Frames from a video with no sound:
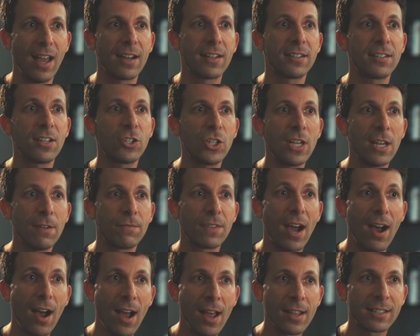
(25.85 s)
and has achieved
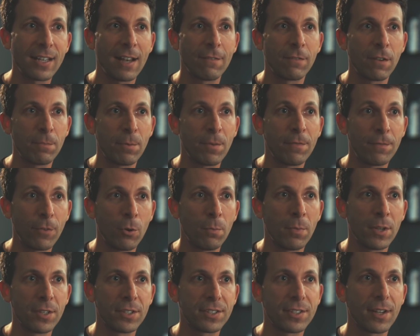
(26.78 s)
the highest level of
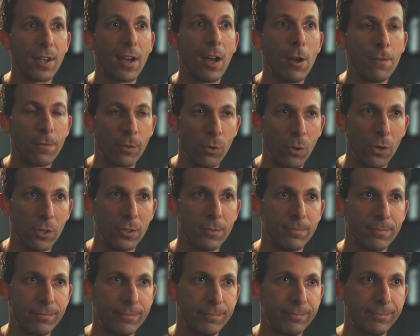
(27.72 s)
performance overall.